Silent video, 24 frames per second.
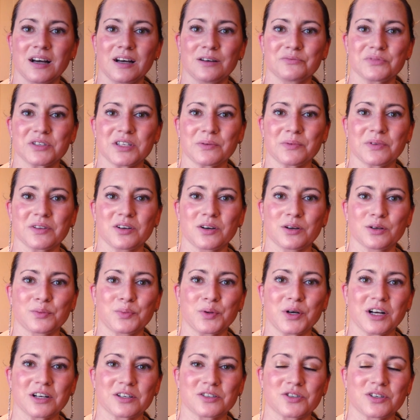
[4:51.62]
um, some of their
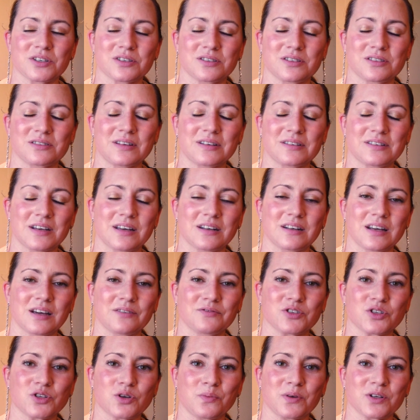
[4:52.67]
other products just tend to
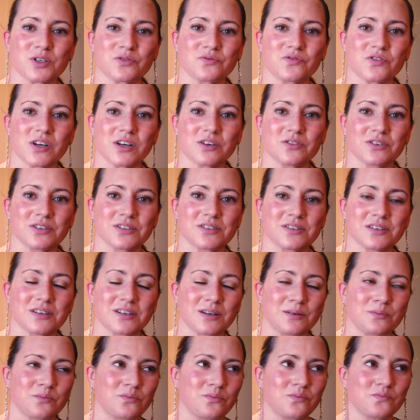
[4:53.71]
have so much fragrance
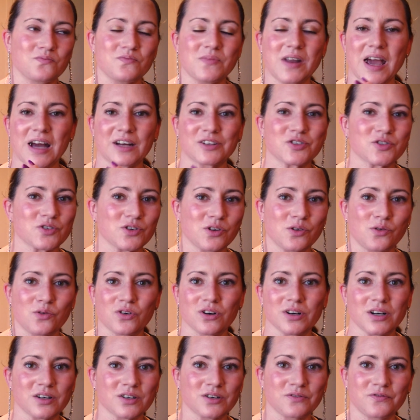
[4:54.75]
in them. Natural
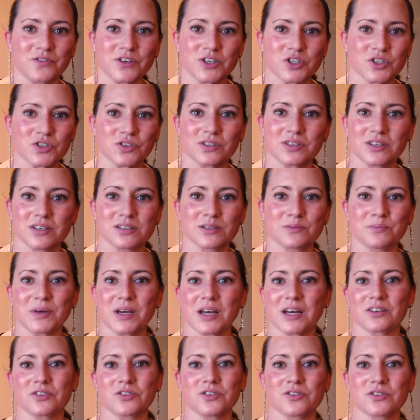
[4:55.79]
or artificial, it doesn't
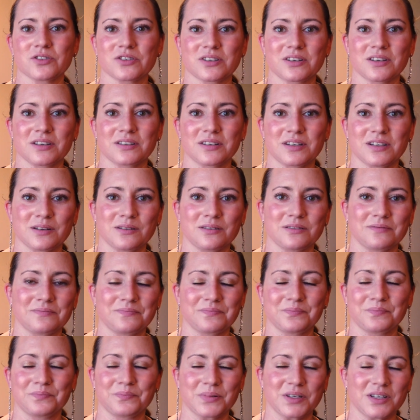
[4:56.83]
matter. Your skin can
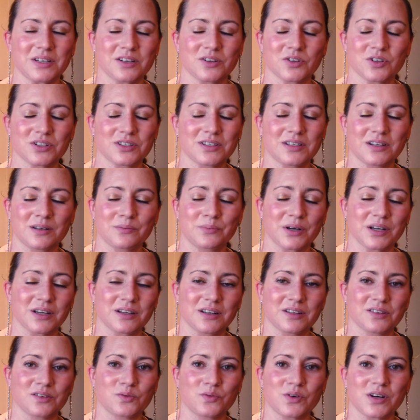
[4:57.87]
be irritated by
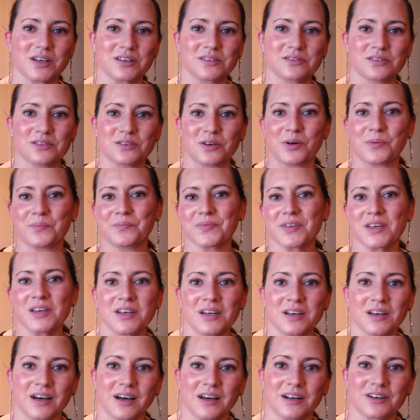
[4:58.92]
it either way. So
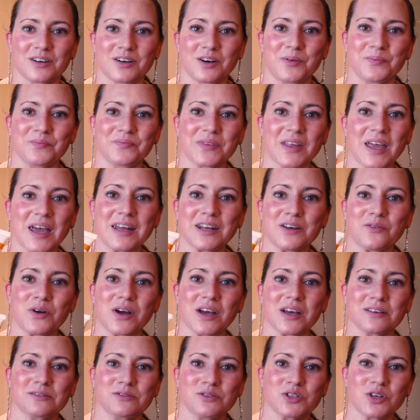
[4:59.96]
I don't know.
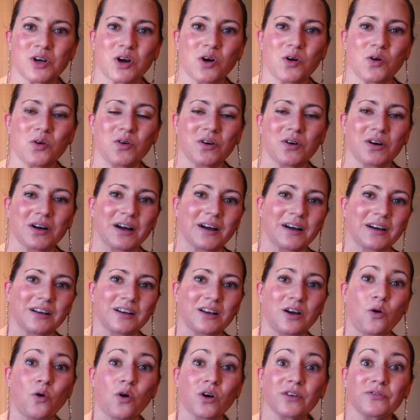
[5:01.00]
Anyway, so, uh,
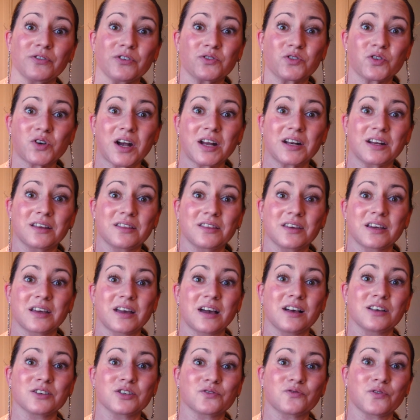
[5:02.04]
or if you tried anything
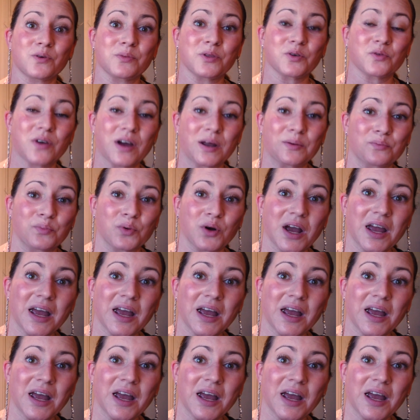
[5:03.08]
else from the Ren